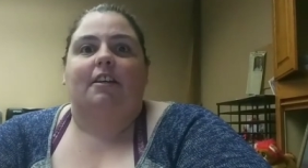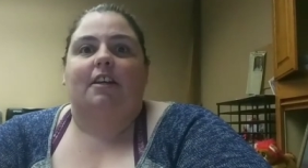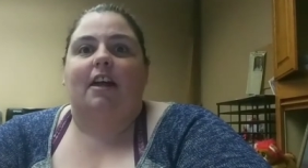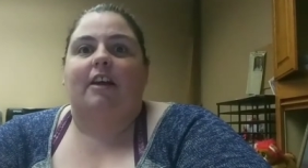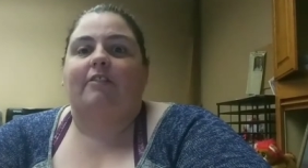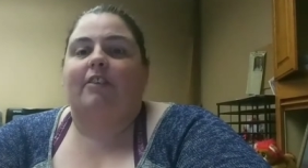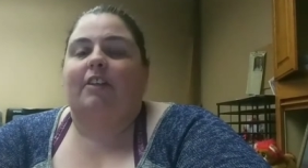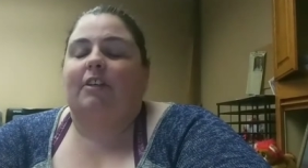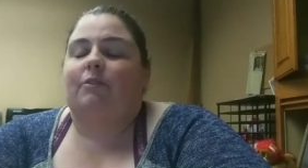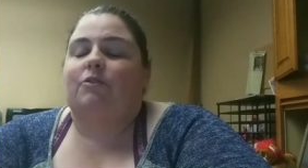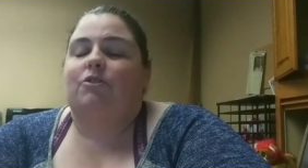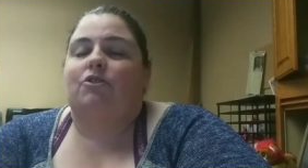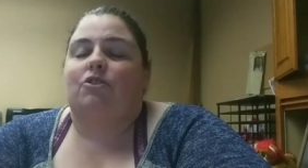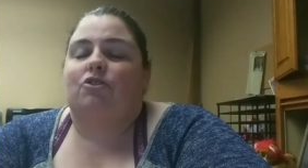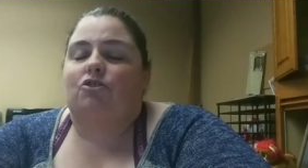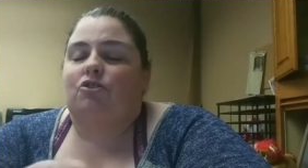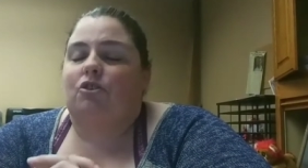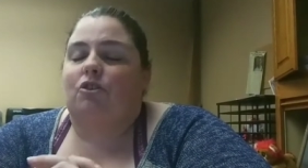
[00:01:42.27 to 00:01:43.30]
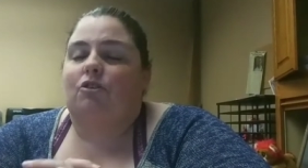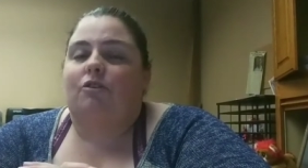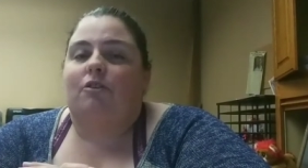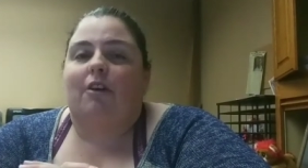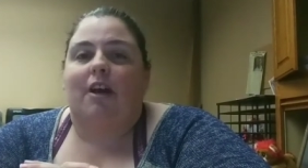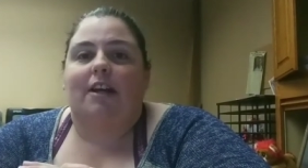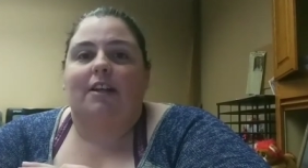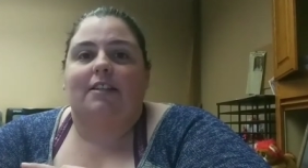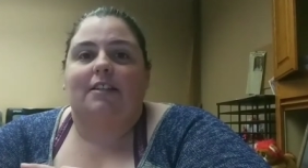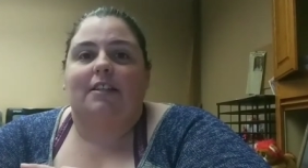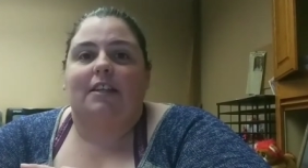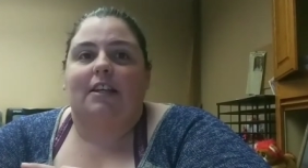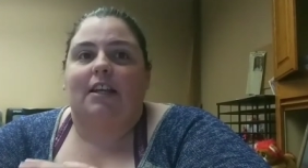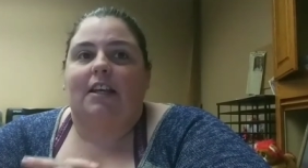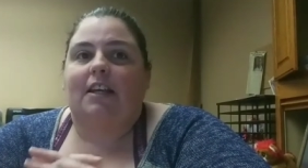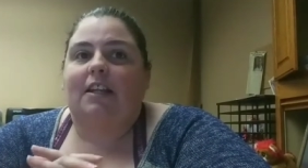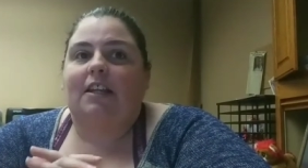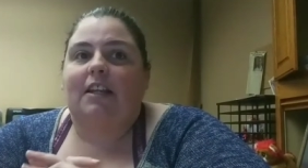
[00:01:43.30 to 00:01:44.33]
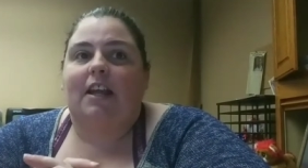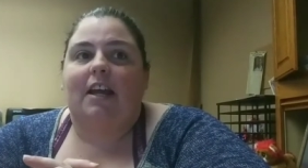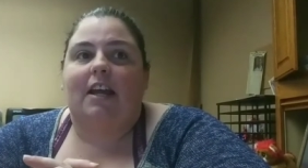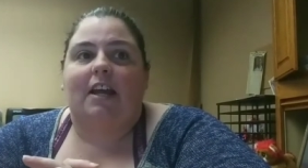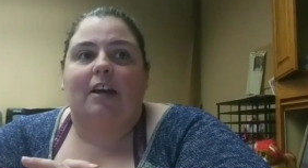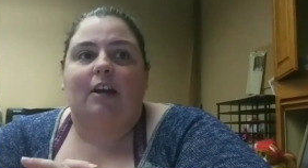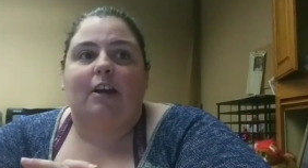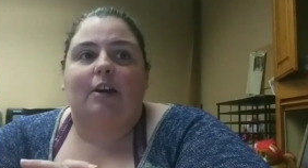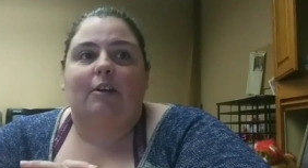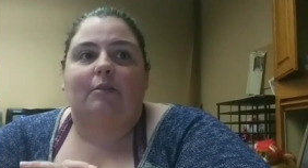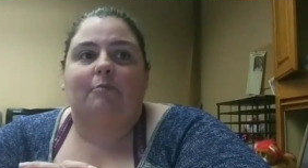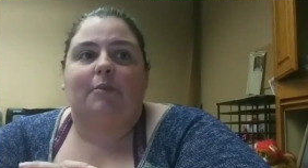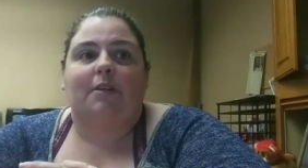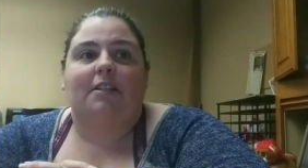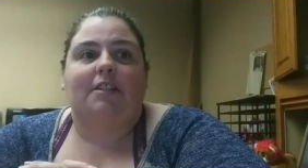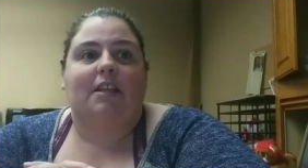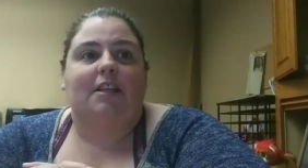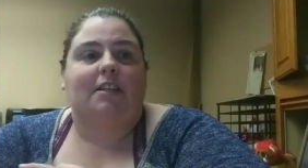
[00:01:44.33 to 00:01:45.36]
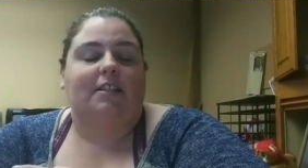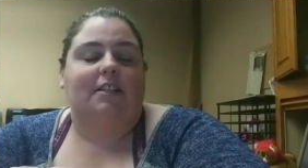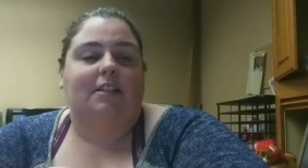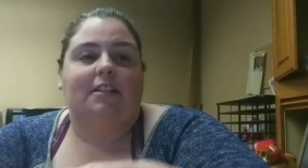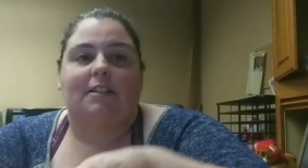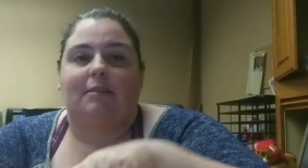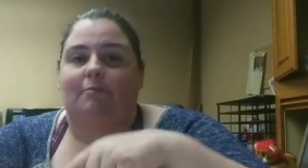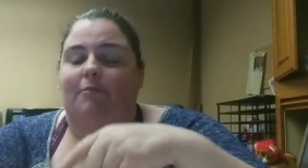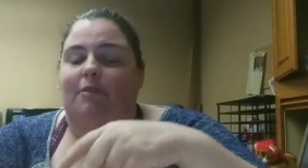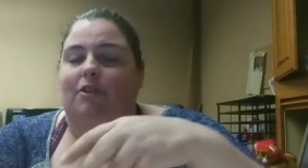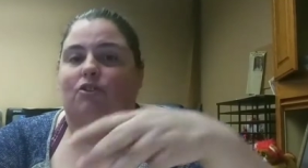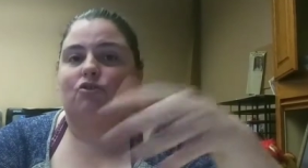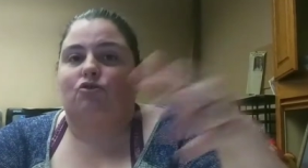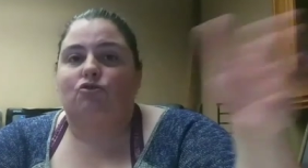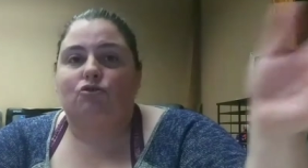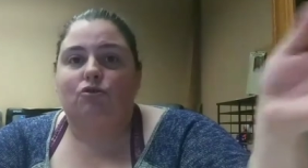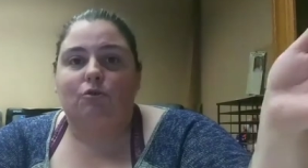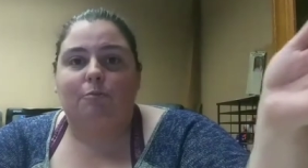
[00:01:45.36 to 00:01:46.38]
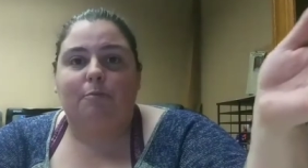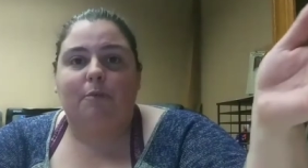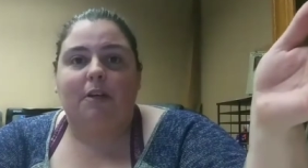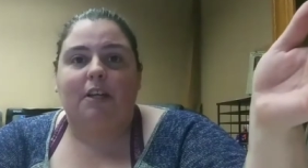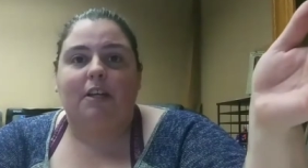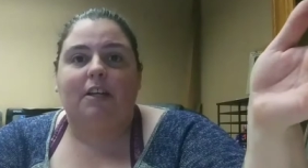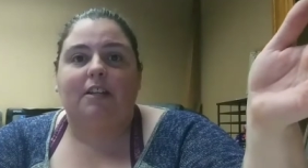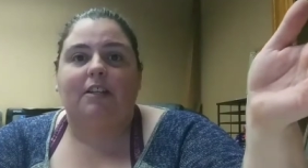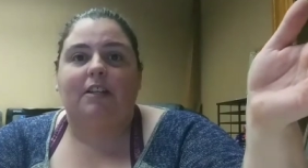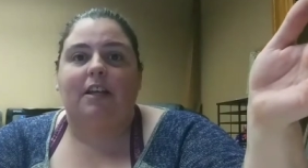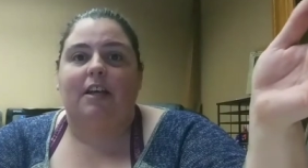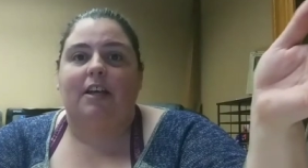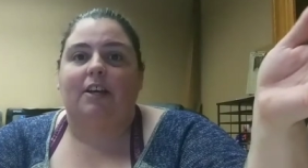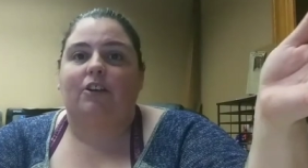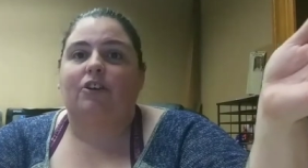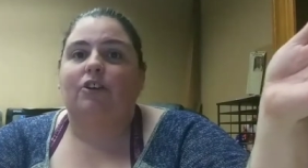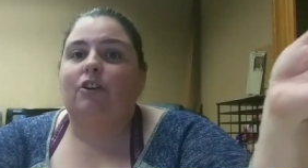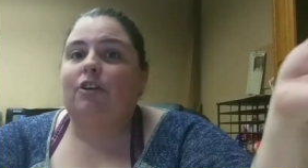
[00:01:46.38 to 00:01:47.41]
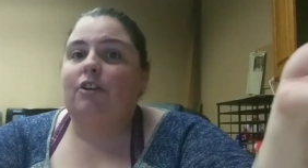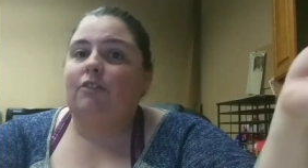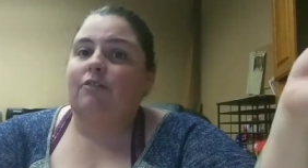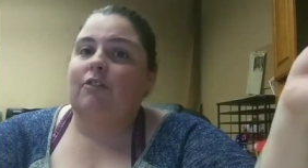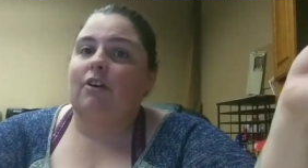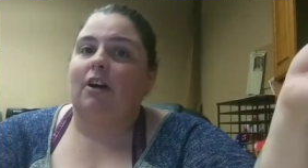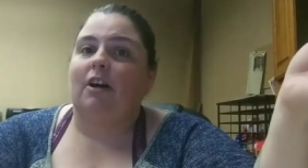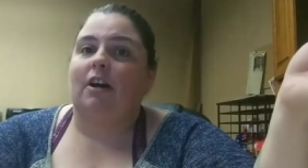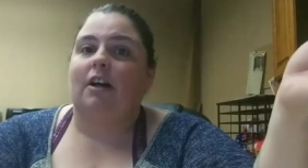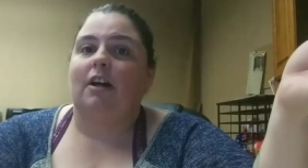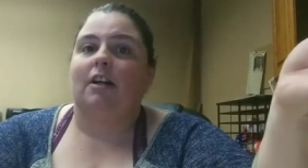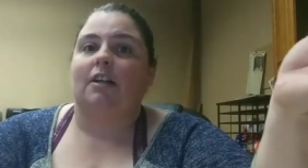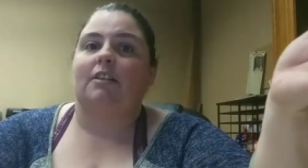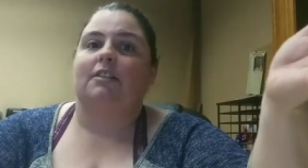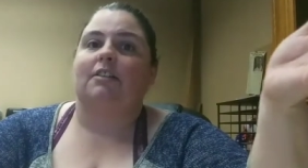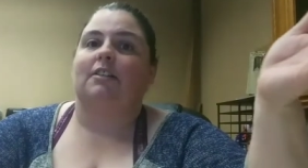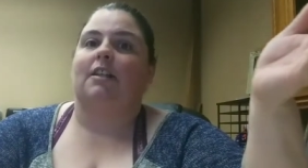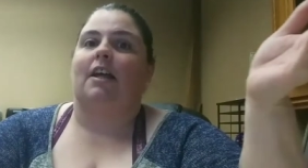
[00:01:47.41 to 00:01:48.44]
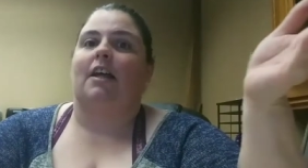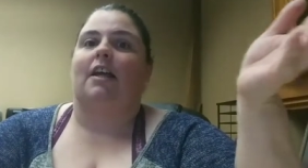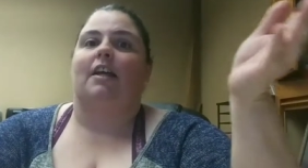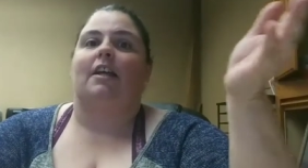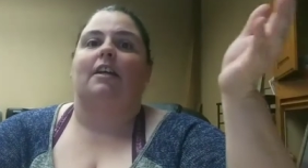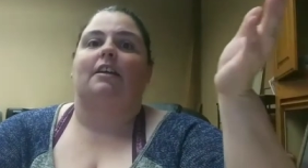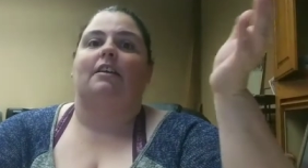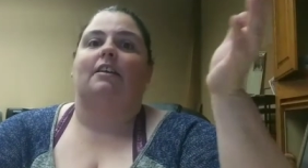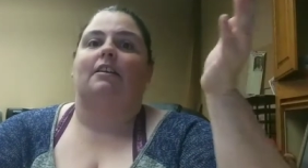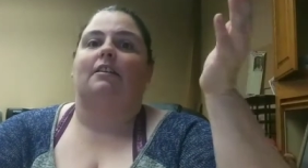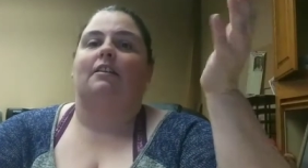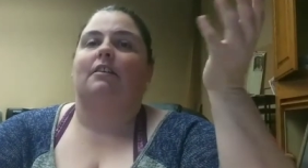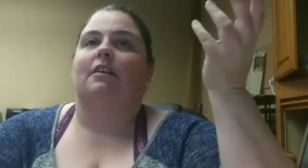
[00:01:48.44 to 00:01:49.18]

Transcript: everything was just so crazy in the air. My son did something stupid that could have cost, like,